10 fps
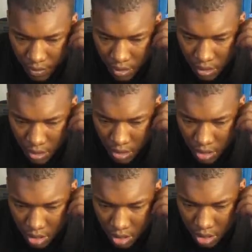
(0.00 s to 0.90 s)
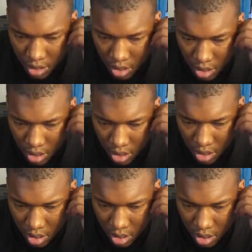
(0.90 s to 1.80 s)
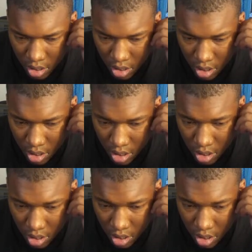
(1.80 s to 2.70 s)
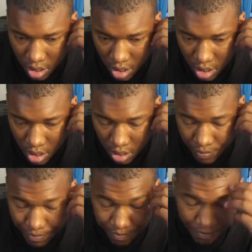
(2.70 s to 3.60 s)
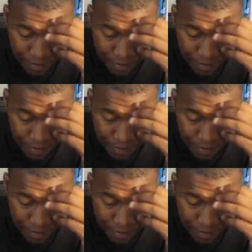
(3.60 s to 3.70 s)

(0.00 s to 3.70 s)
[no speech]